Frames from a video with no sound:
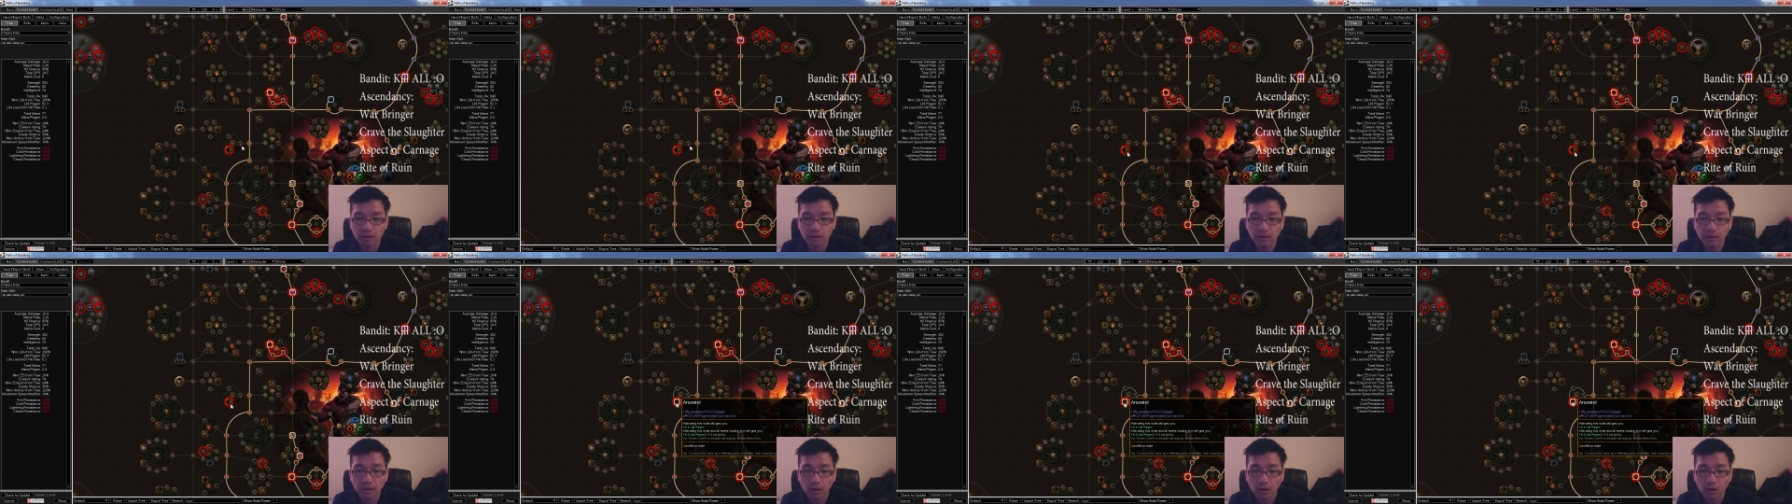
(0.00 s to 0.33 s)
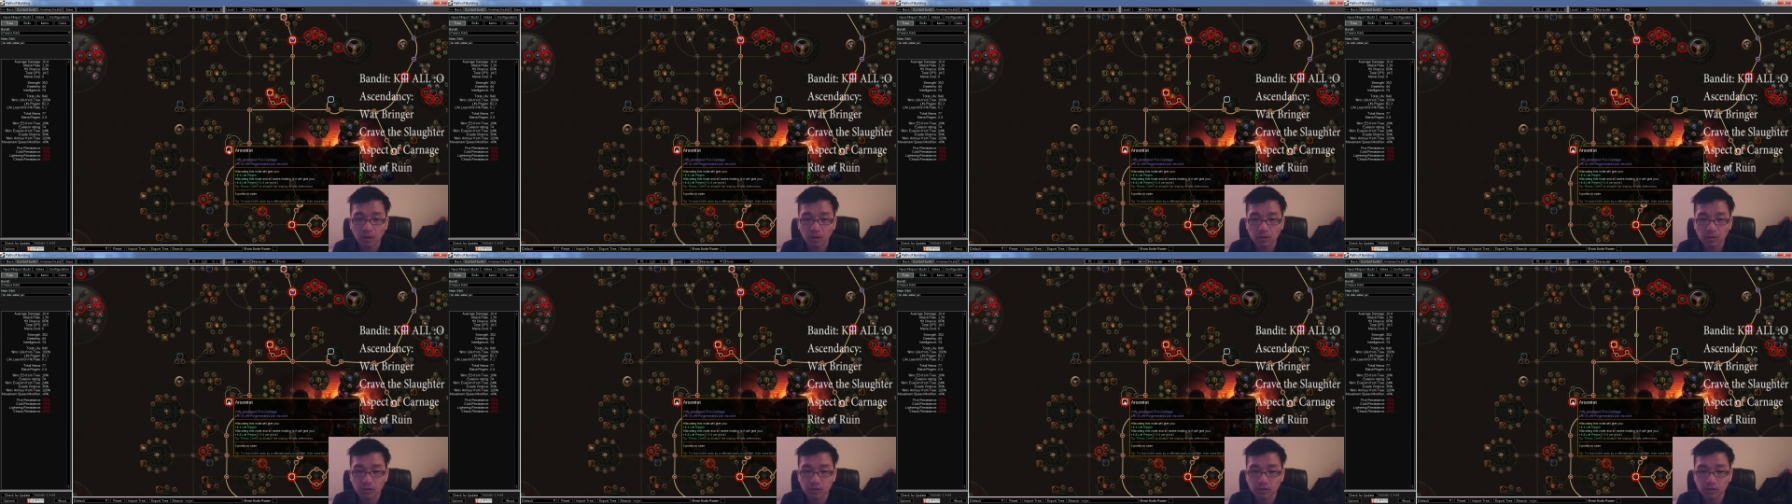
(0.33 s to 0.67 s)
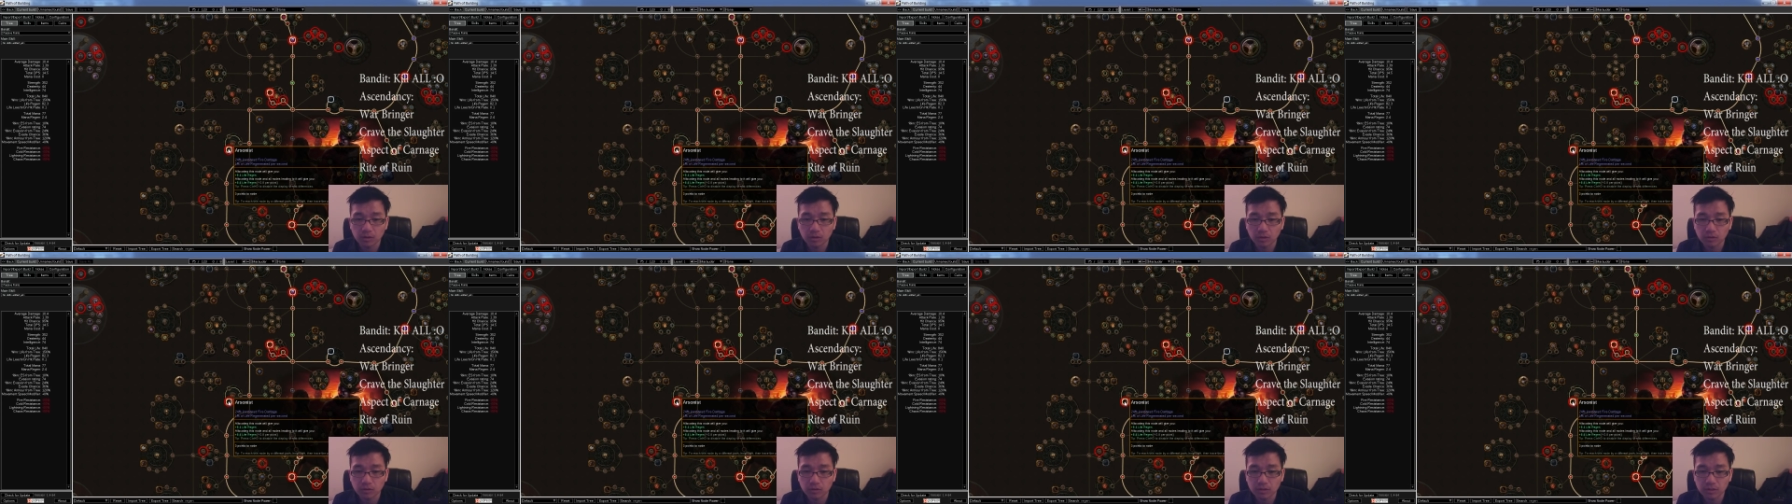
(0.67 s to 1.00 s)
all the
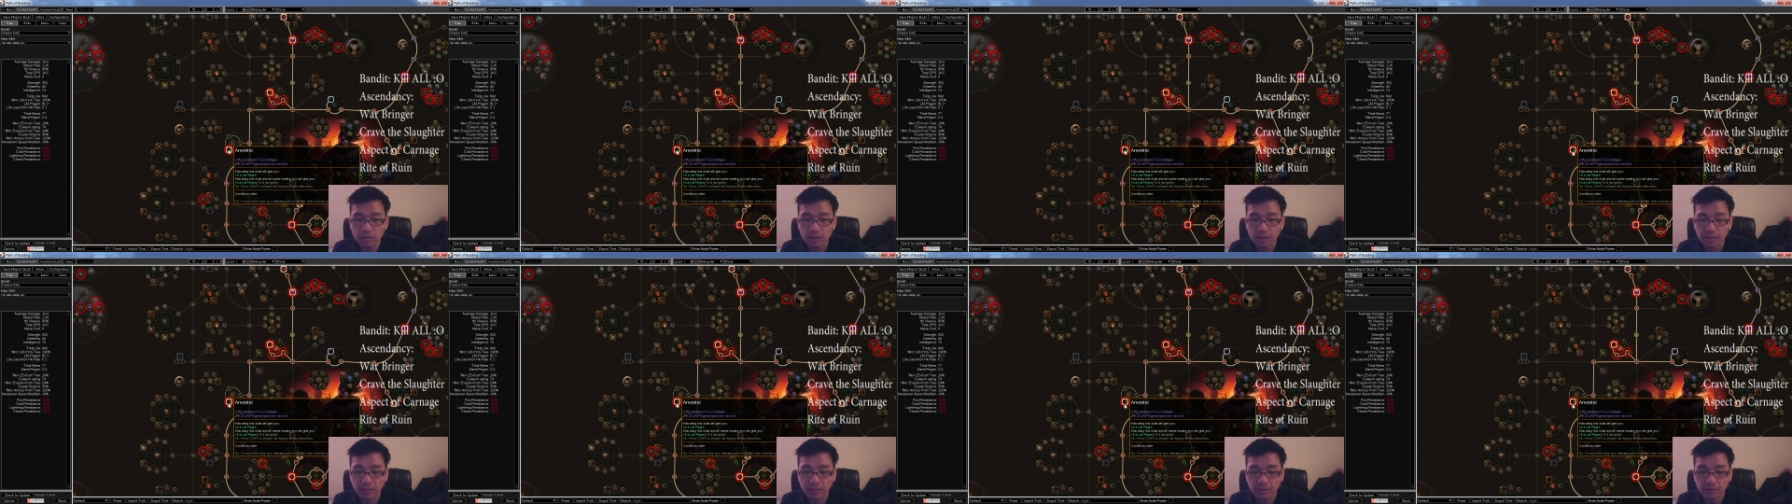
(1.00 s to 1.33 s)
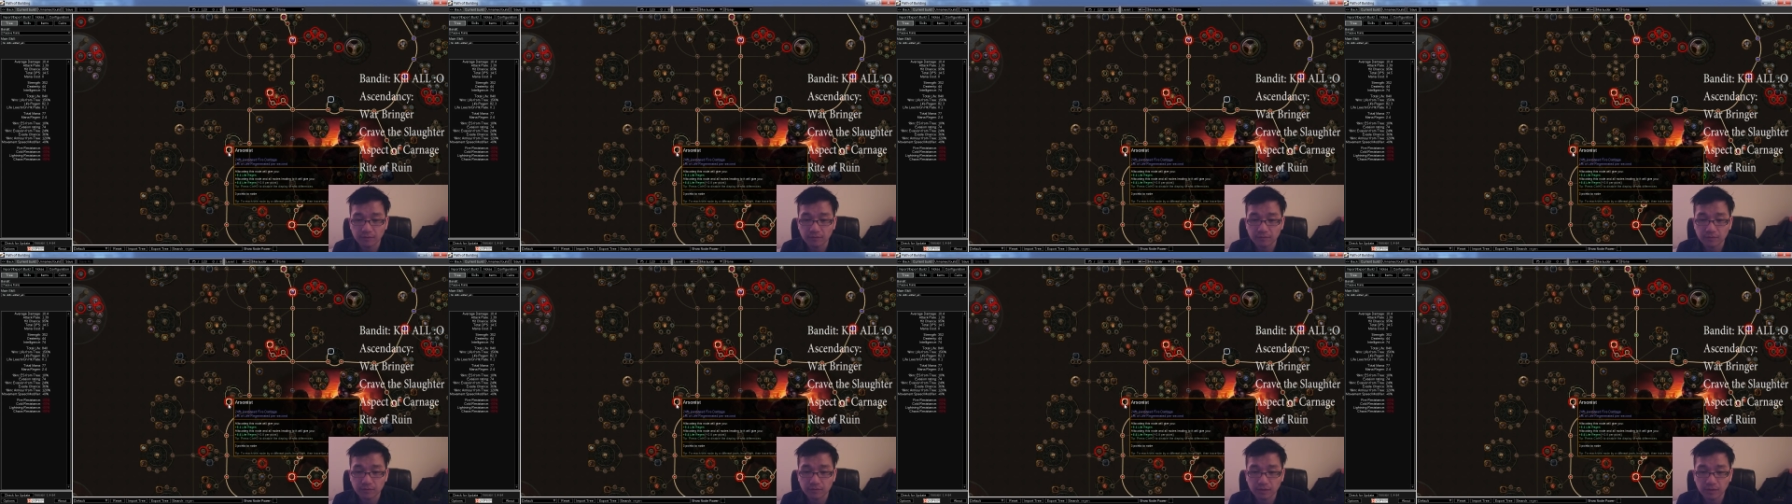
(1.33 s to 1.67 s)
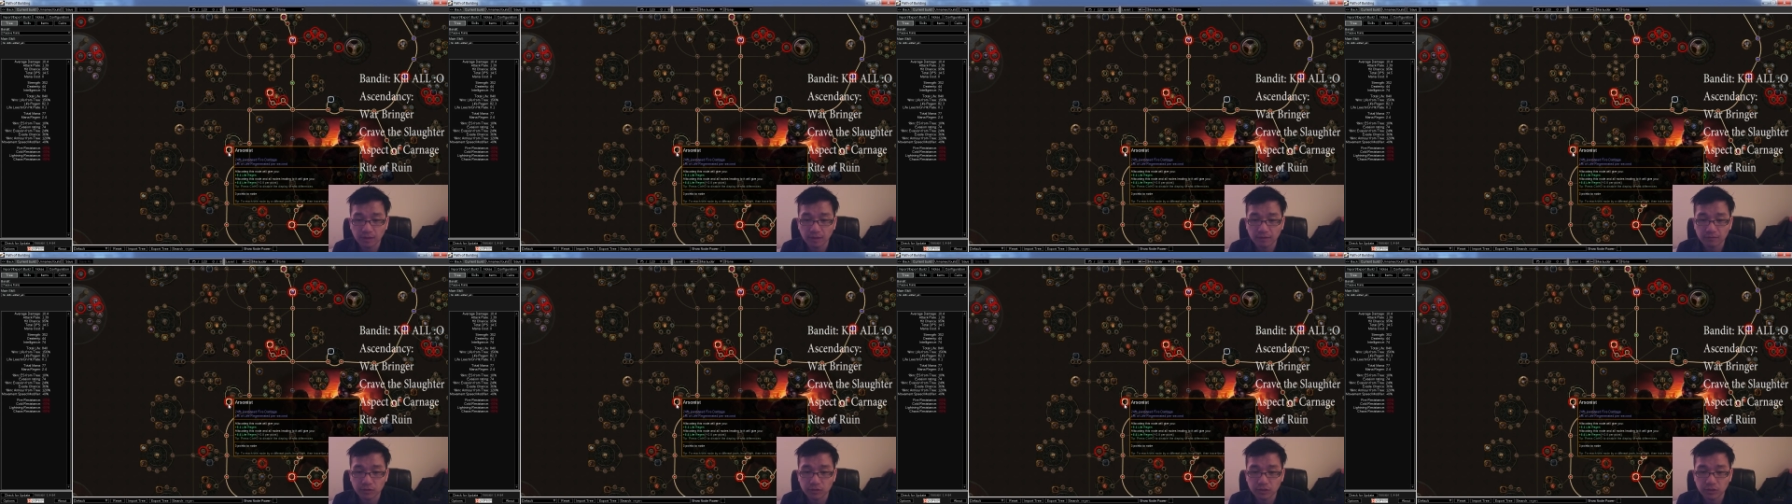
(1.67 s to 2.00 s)
nodes that gives life
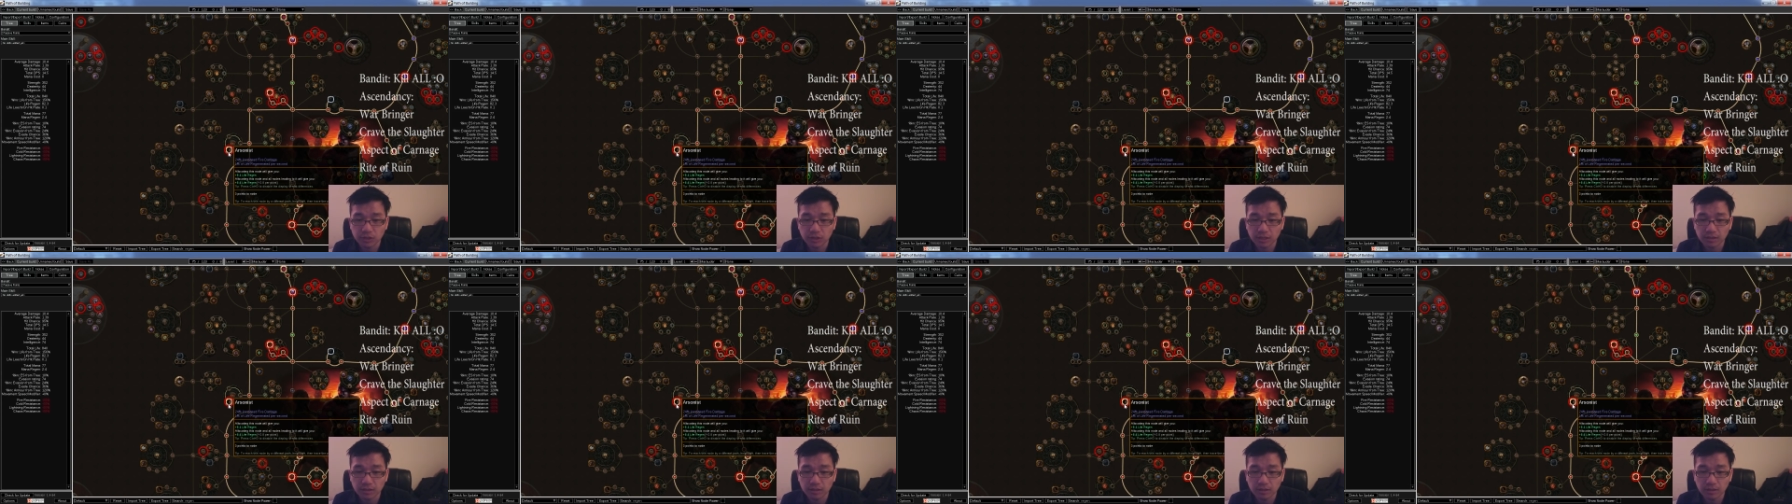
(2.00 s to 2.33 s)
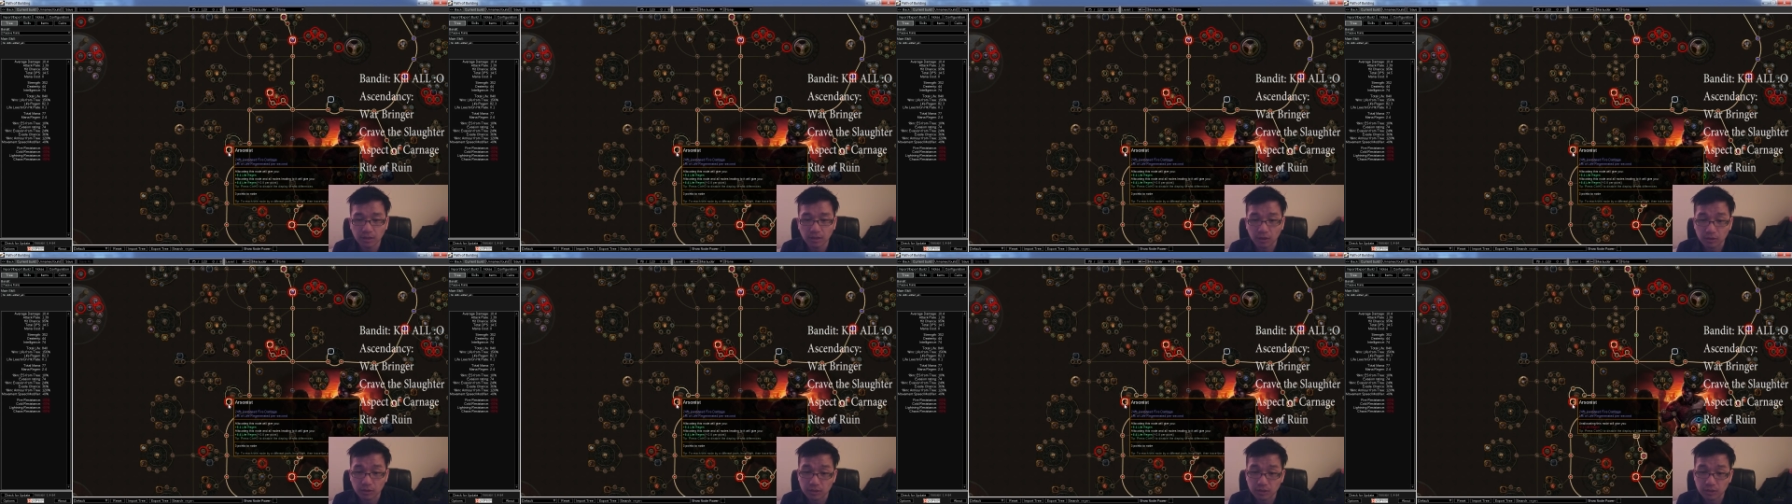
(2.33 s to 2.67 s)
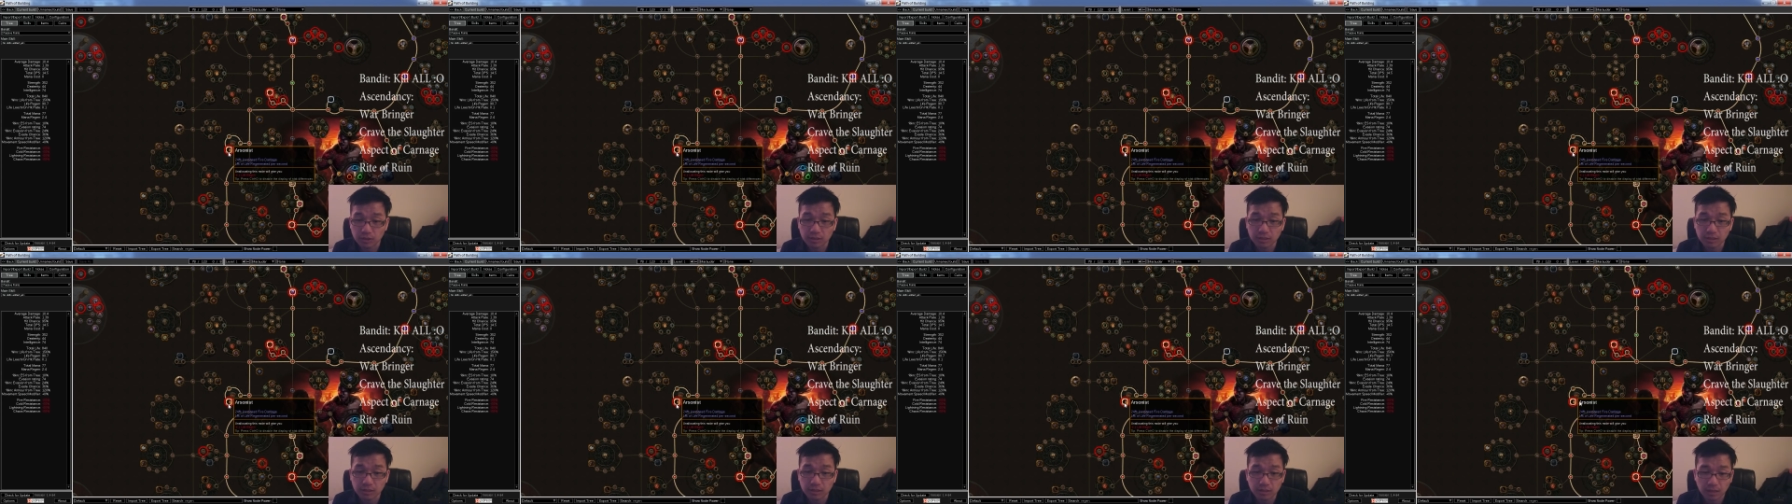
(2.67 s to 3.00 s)
regen.
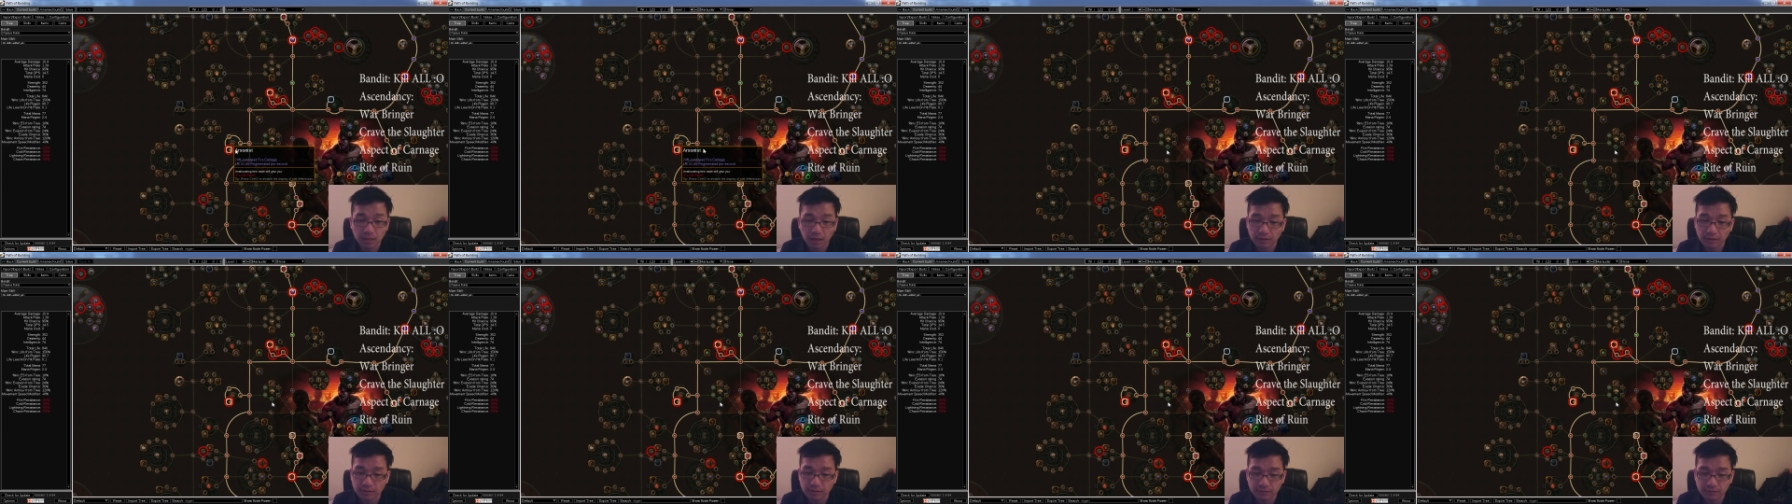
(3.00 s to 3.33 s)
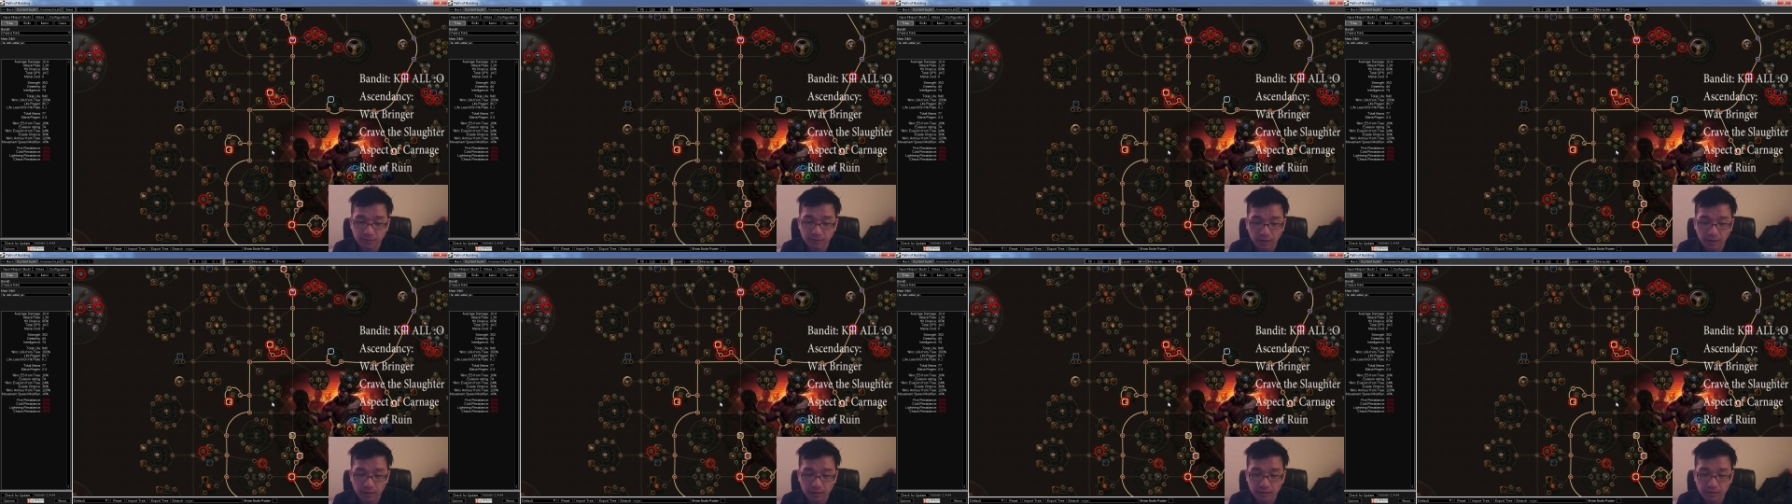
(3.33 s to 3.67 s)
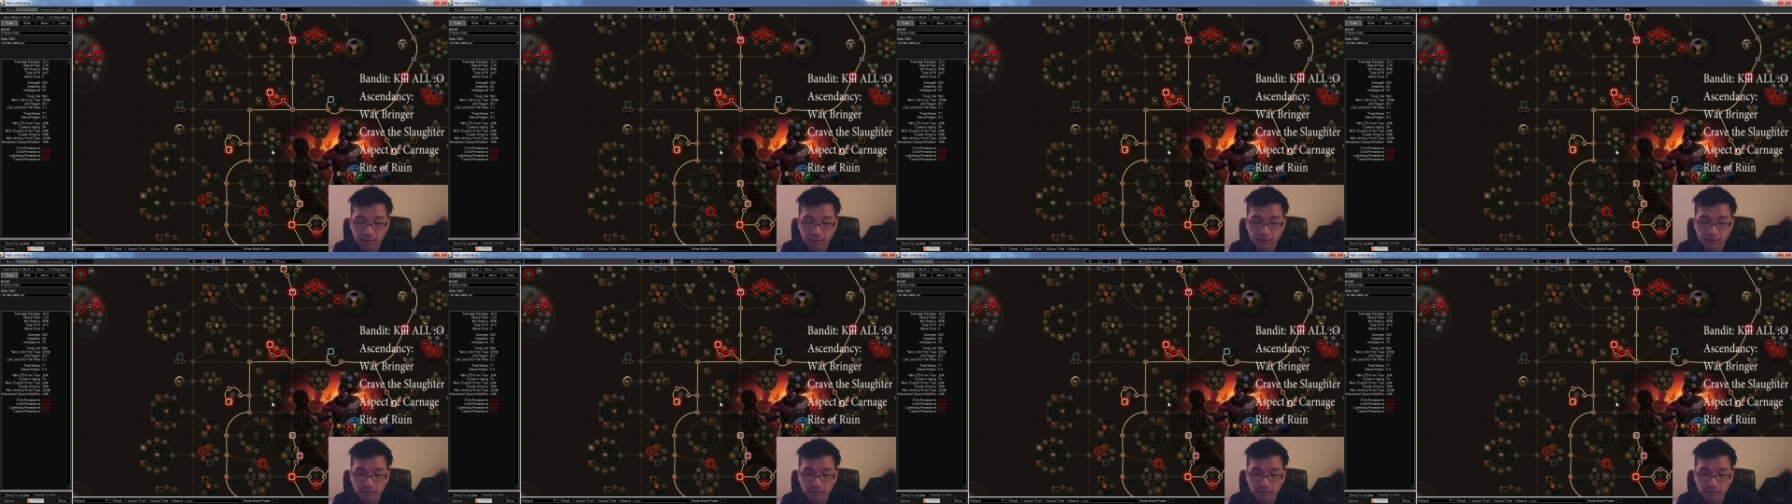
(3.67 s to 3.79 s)
Arsonist has fire.